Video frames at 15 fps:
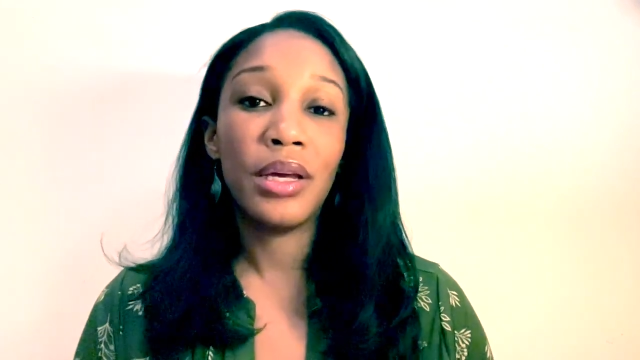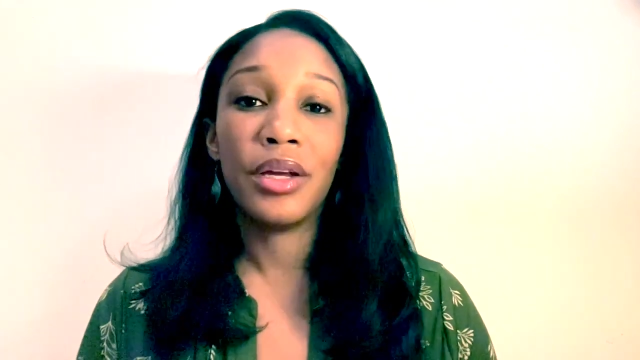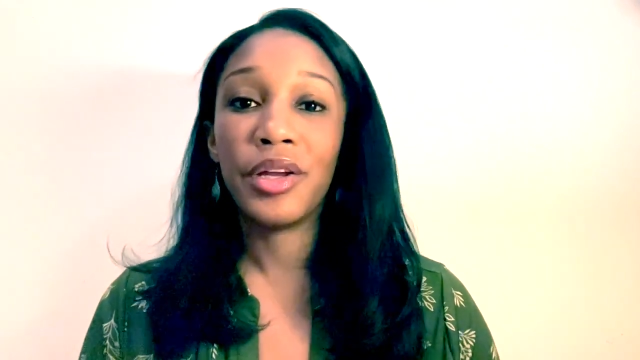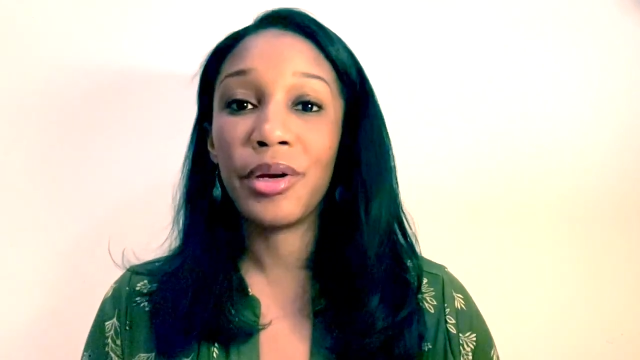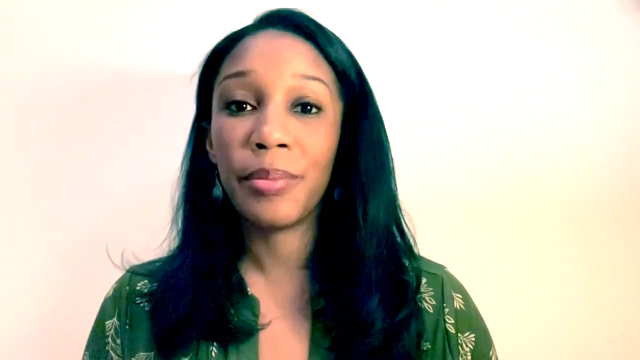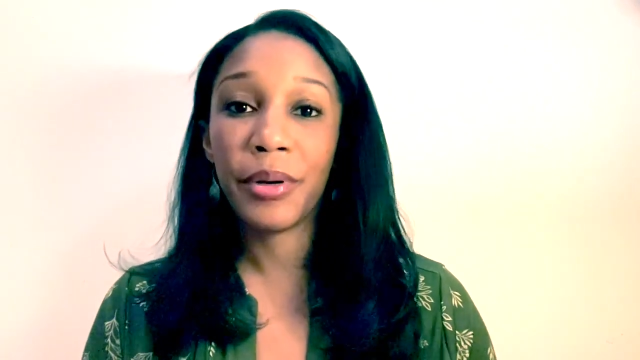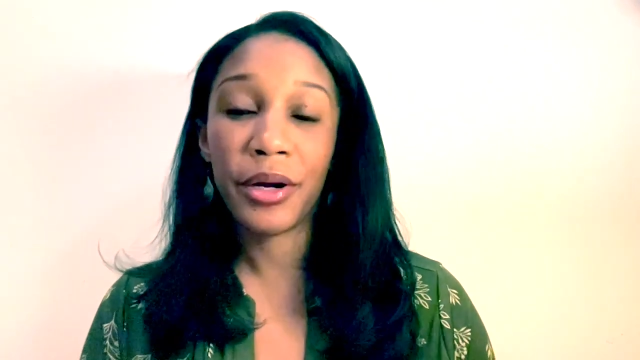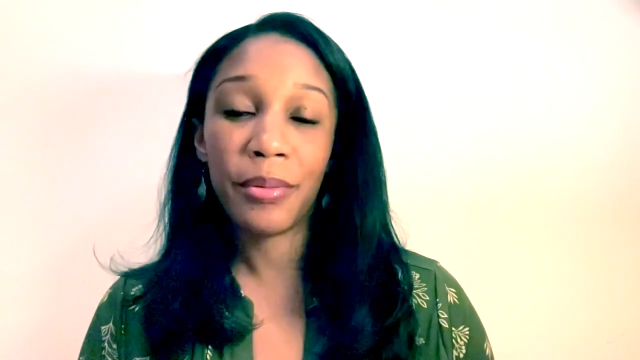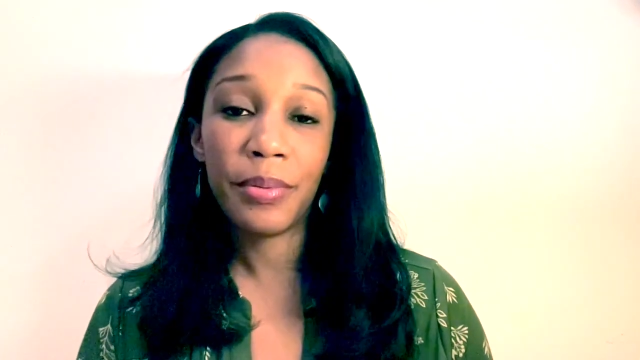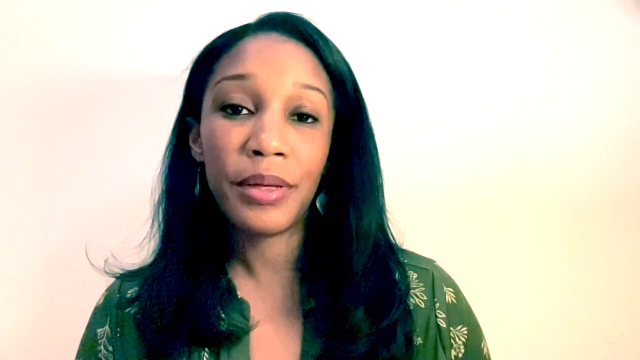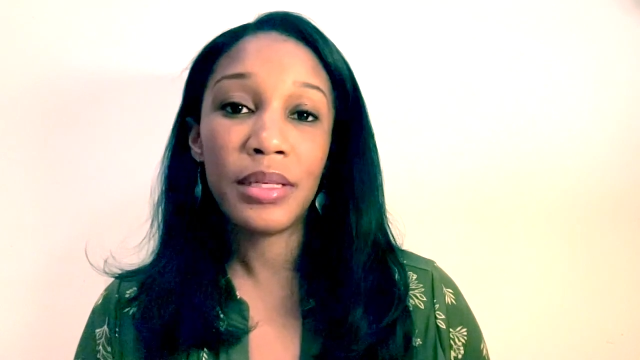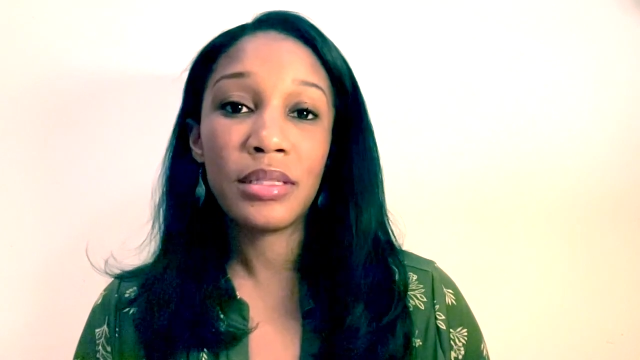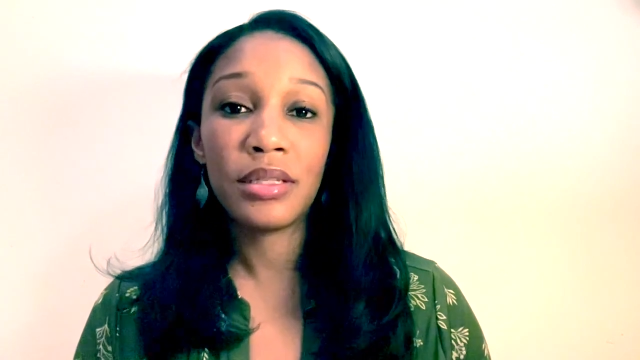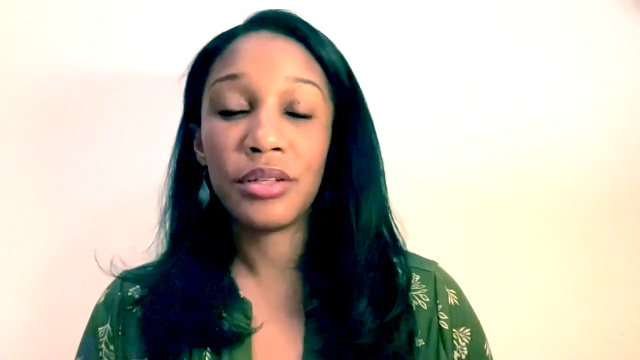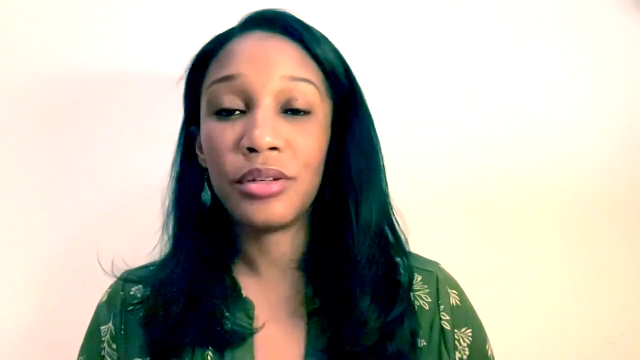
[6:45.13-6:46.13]
your
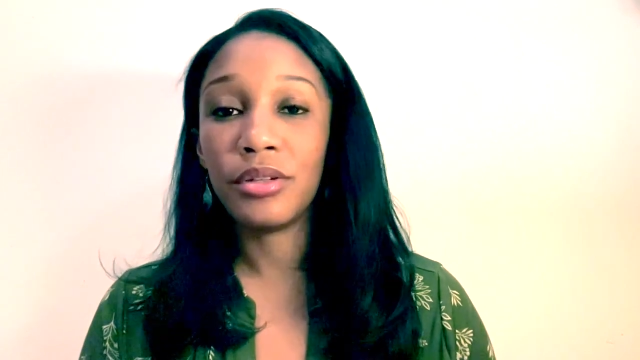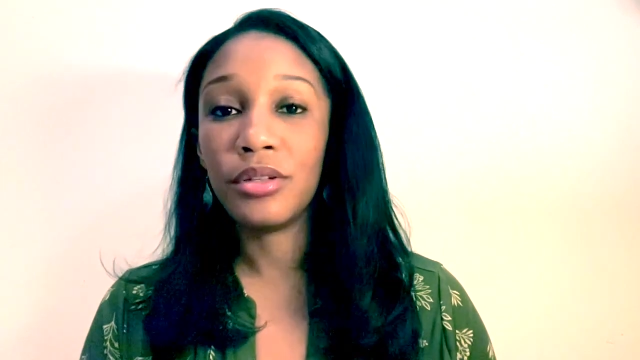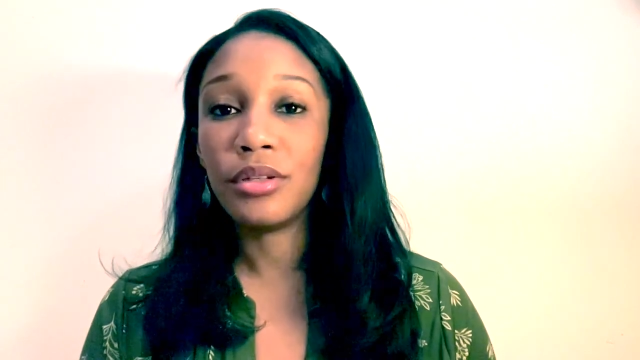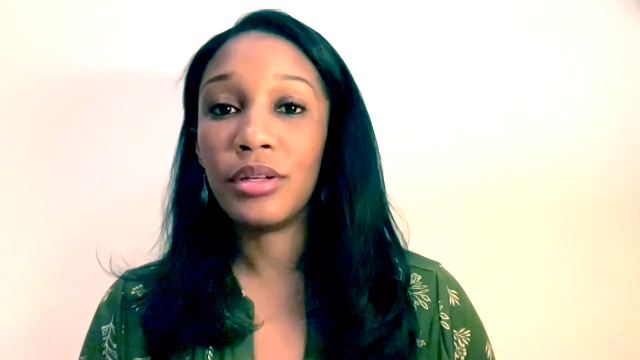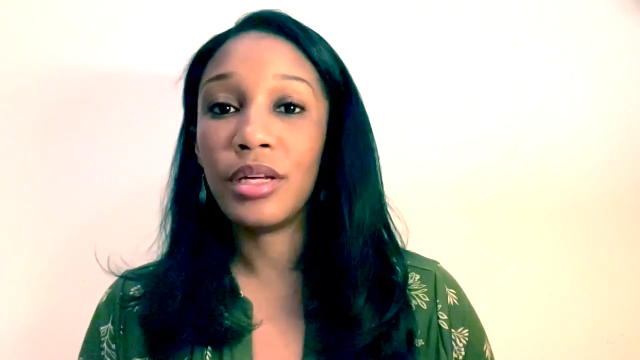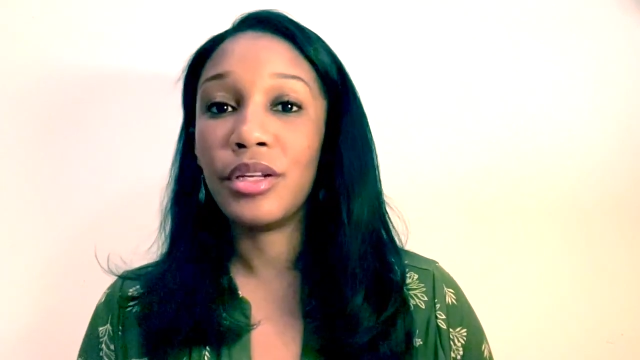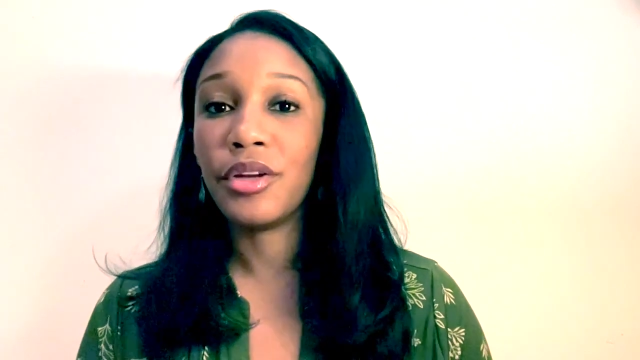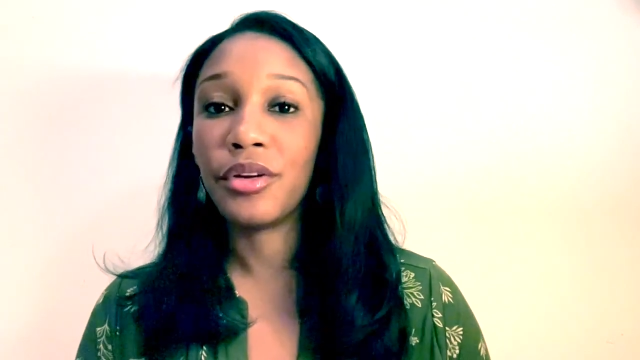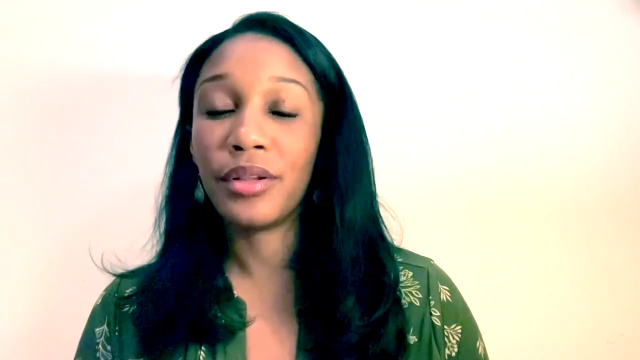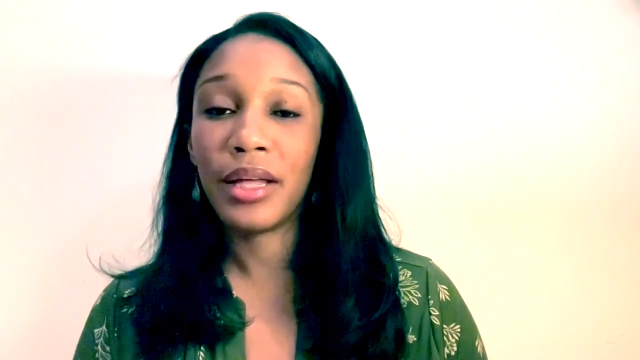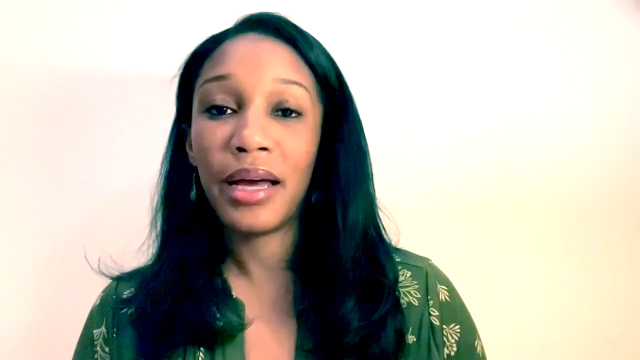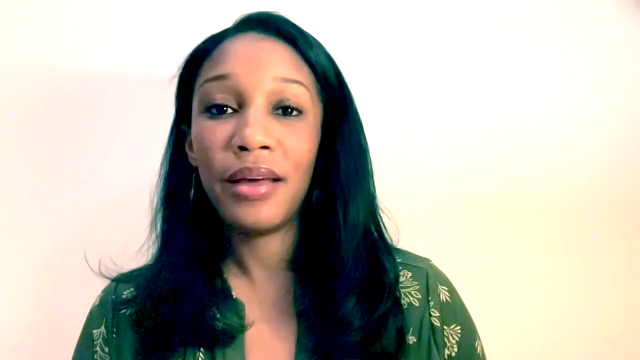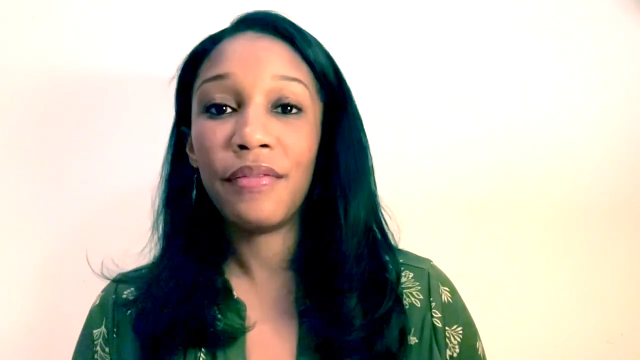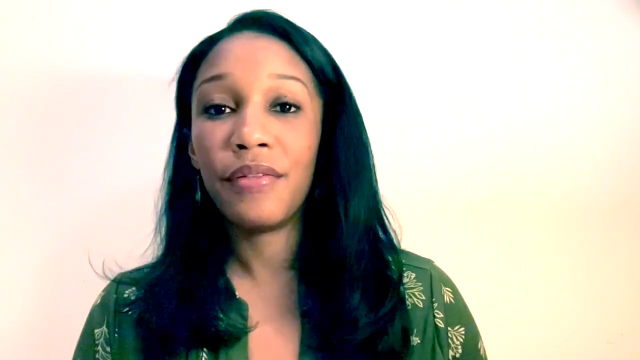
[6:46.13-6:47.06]
purpose and you in your life